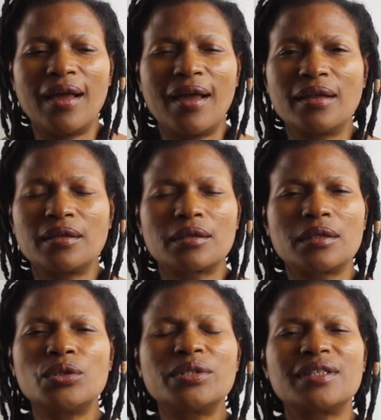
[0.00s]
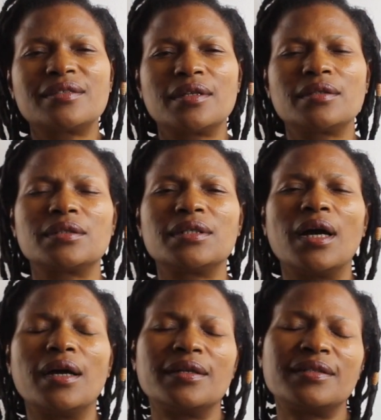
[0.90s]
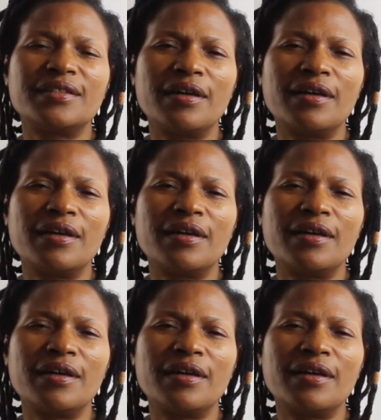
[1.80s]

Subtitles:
And the closest thing to God is